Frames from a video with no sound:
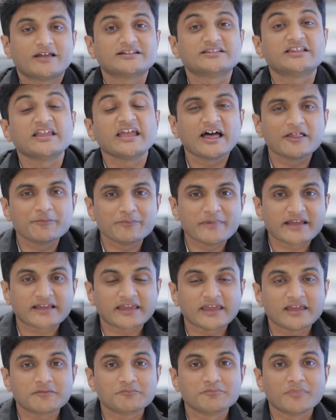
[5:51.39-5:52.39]
they are
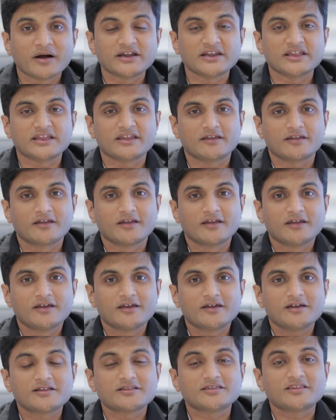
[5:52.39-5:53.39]
making money,
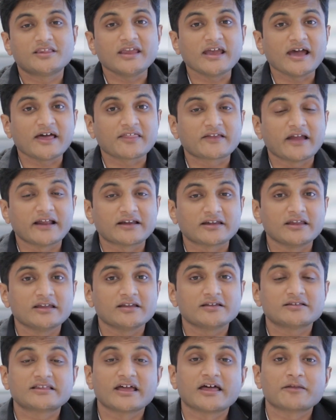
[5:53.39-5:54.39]
they are
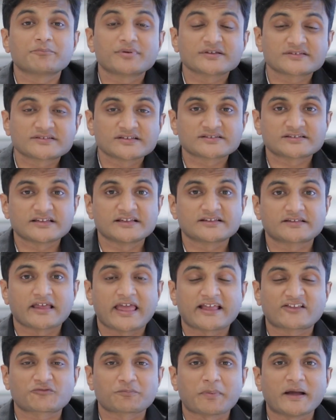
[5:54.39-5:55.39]
getting their businesses
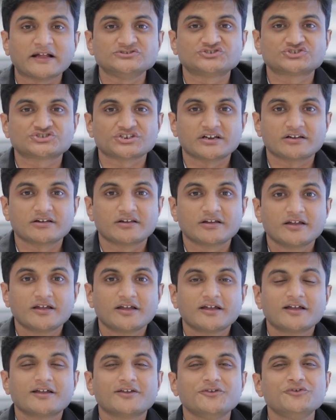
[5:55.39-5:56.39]
expansion
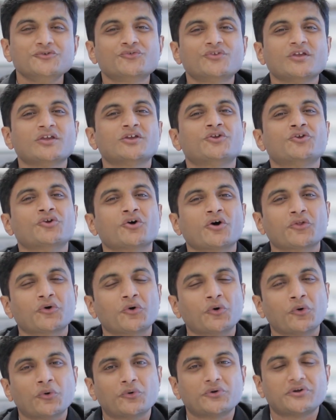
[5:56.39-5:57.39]
using your
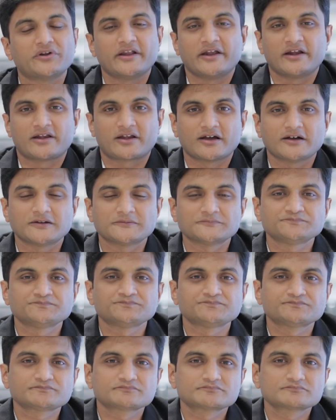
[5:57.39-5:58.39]
own data.
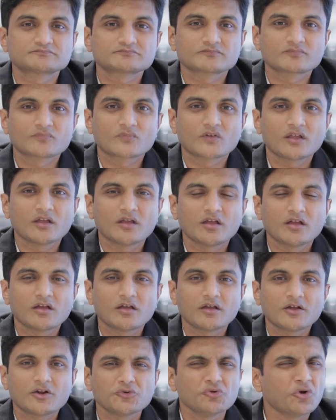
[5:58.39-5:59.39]

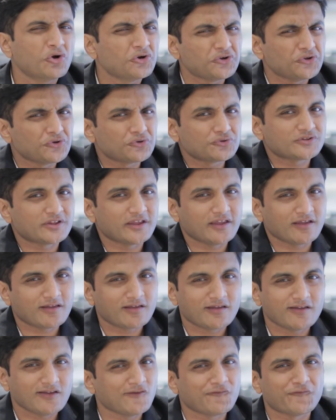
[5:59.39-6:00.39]
Don't you think
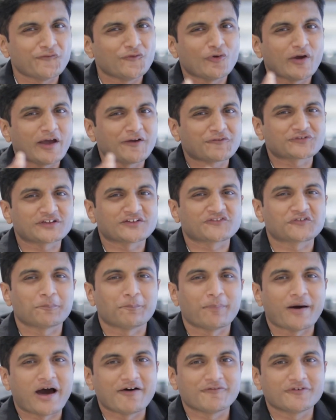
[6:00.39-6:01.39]
if you have such a
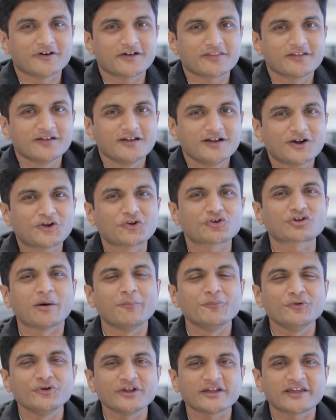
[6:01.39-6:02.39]
power to
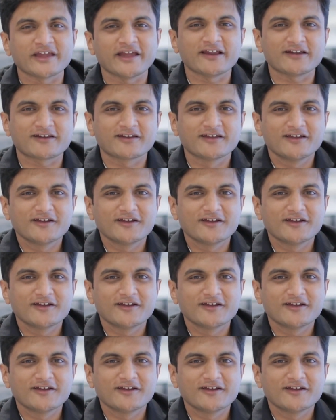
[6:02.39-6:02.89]
communicate